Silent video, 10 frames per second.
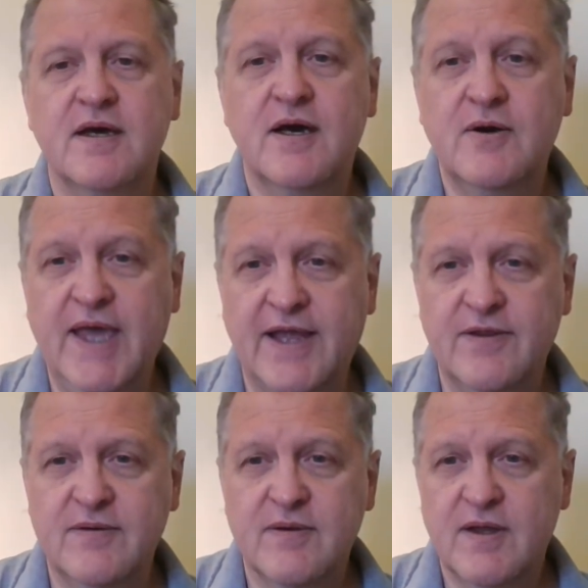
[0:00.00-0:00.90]
okay,
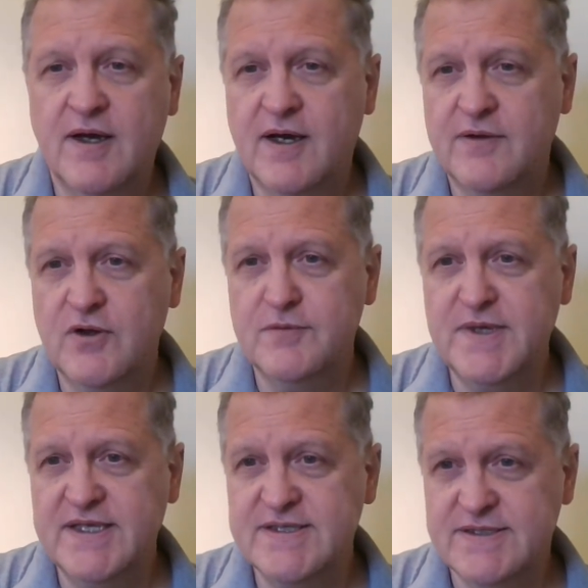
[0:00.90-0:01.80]
no, it
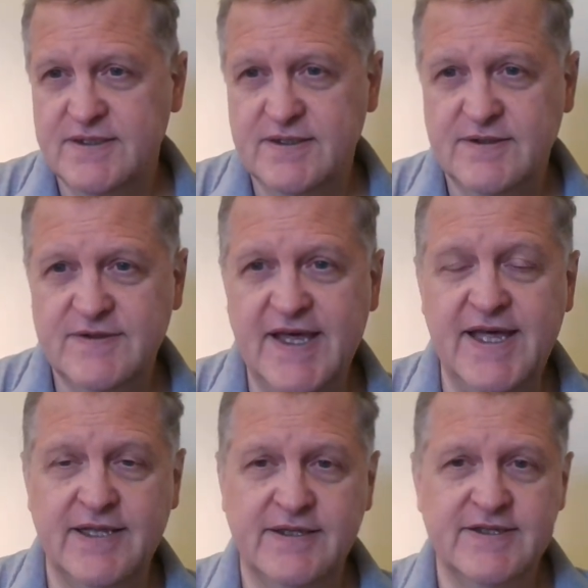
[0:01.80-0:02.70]
means
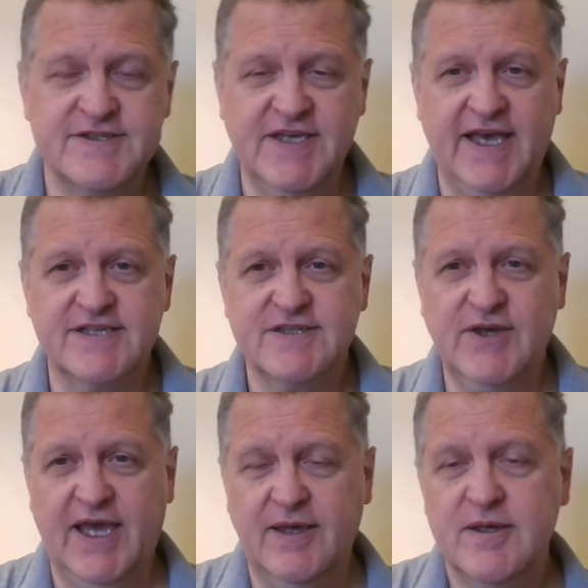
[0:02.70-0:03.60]
then in this case,
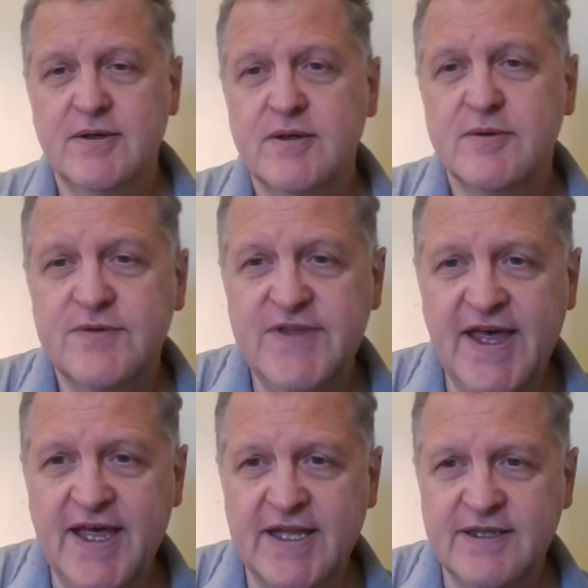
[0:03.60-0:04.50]
okay,
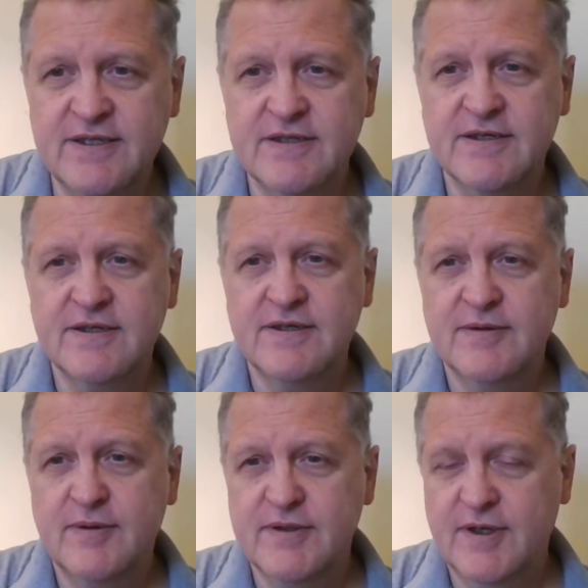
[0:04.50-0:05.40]
then
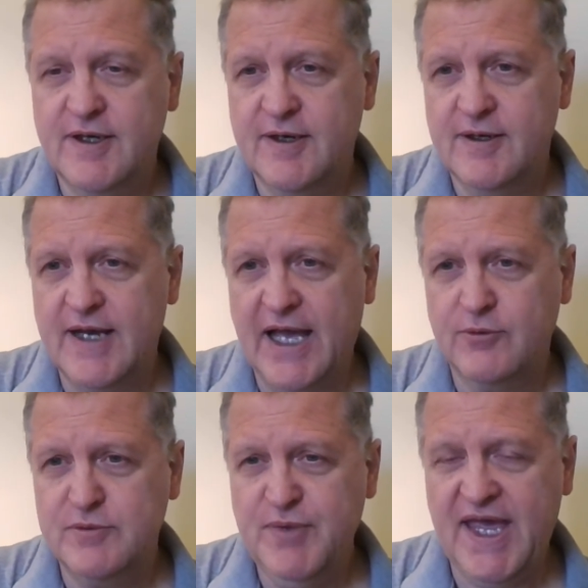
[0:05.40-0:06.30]
I
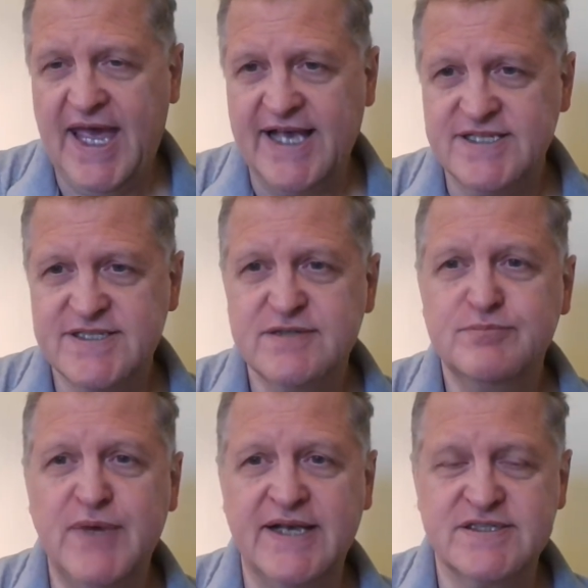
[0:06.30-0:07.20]
would
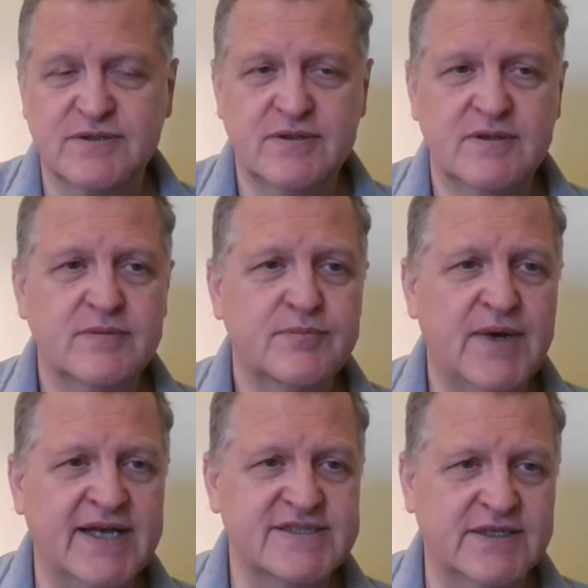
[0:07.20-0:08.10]

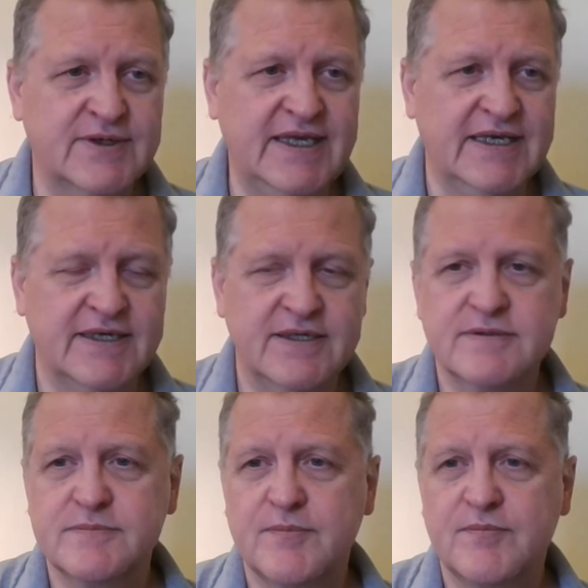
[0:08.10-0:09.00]
passaria
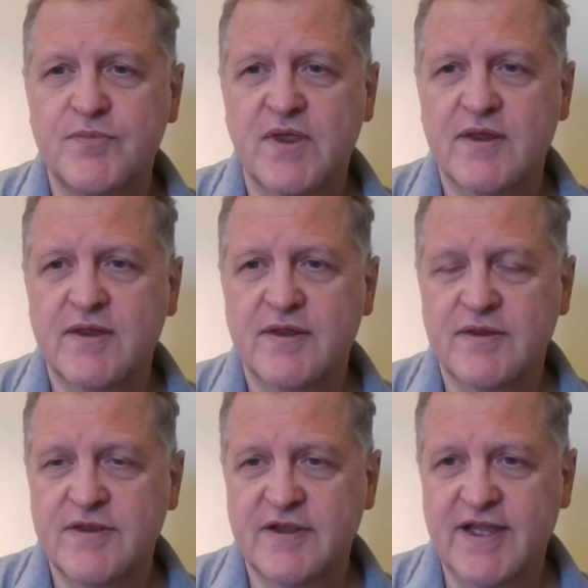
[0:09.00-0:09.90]

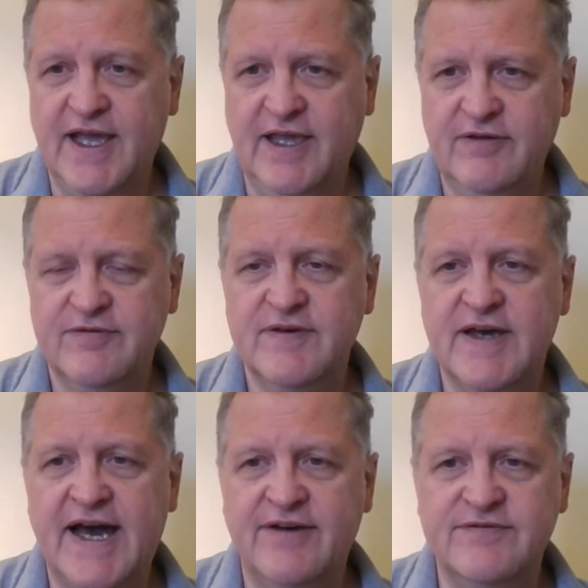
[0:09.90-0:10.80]
the life,
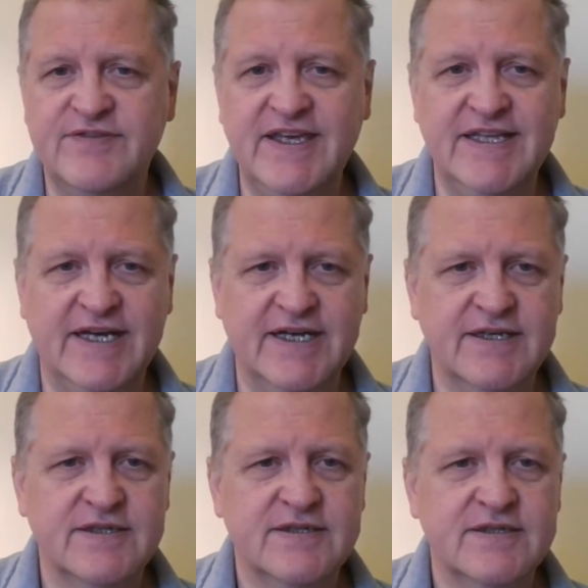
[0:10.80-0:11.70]
a
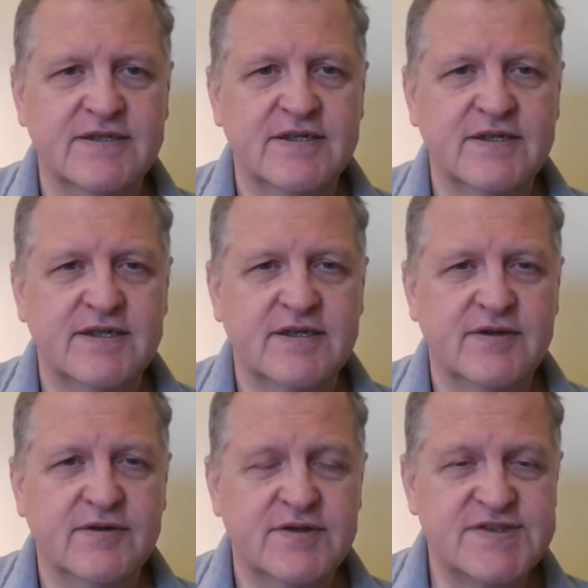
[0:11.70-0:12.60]
vida,
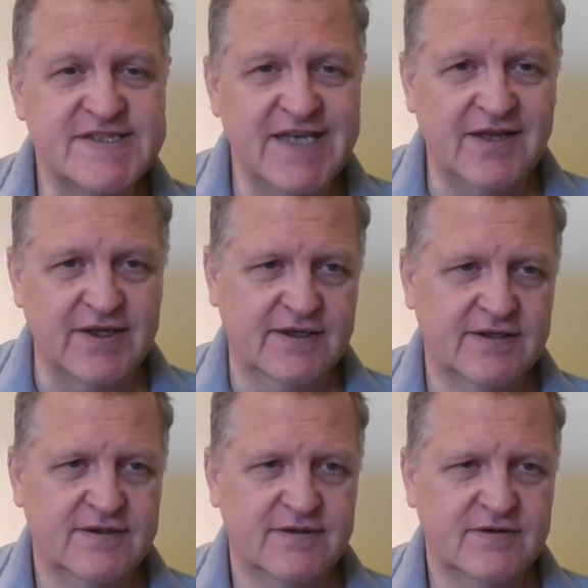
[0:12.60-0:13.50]
selling,
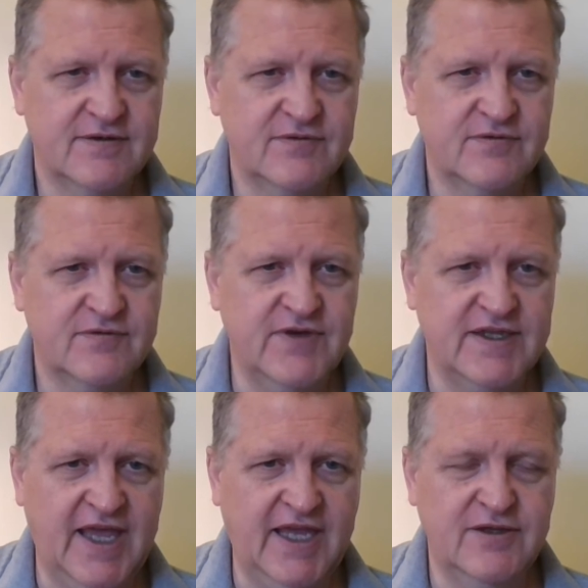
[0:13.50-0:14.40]

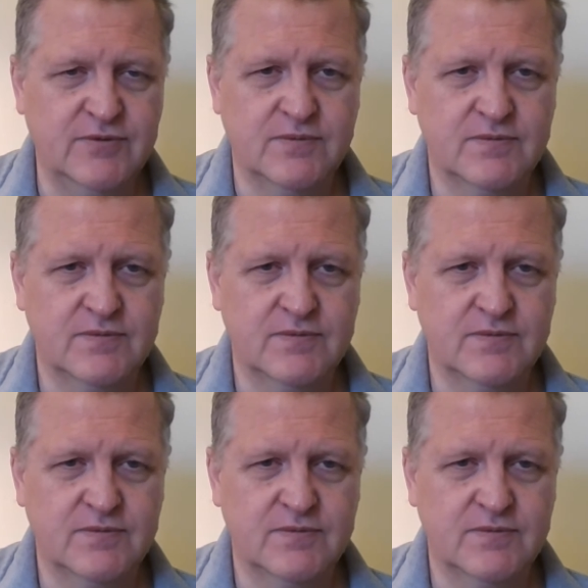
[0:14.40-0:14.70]
vendendo,